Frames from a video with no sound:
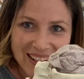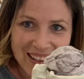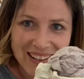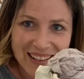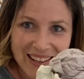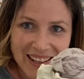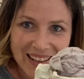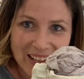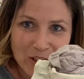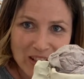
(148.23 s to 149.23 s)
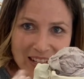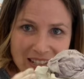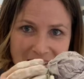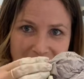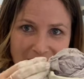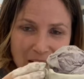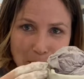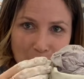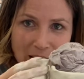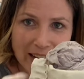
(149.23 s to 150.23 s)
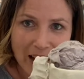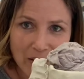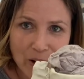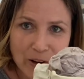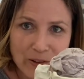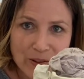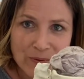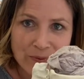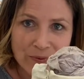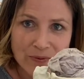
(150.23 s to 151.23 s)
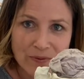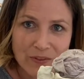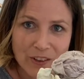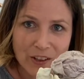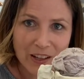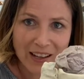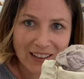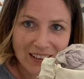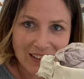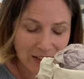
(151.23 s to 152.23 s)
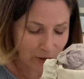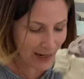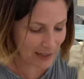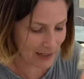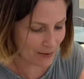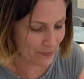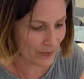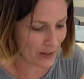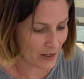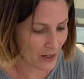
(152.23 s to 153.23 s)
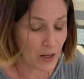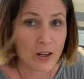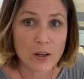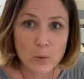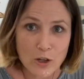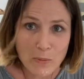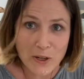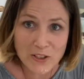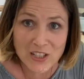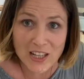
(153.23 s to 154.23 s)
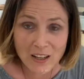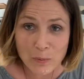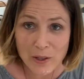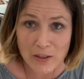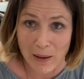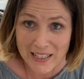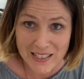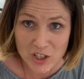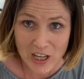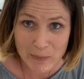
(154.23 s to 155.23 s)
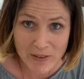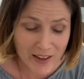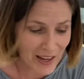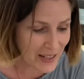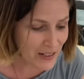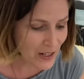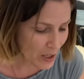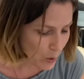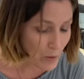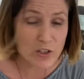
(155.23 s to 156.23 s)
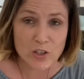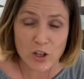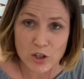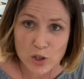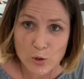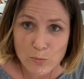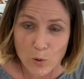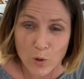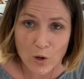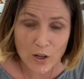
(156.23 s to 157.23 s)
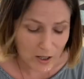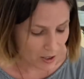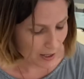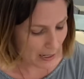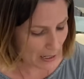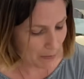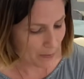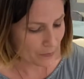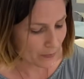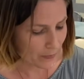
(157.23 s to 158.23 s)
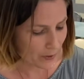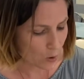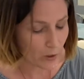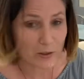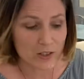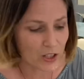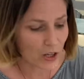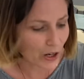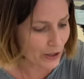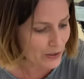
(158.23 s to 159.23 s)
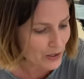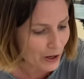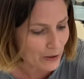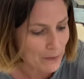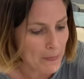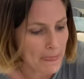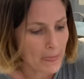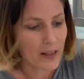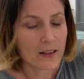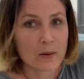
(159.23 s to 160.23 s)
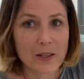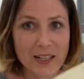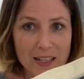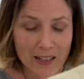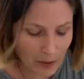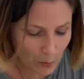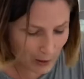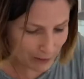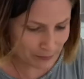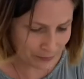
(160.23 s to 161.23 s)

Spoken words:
Okay, and all it is a blocking out the nose. Okay, great. We're almost done with the basic shape of the head. We've just got 2 more coils to go. So I'm going to get another one,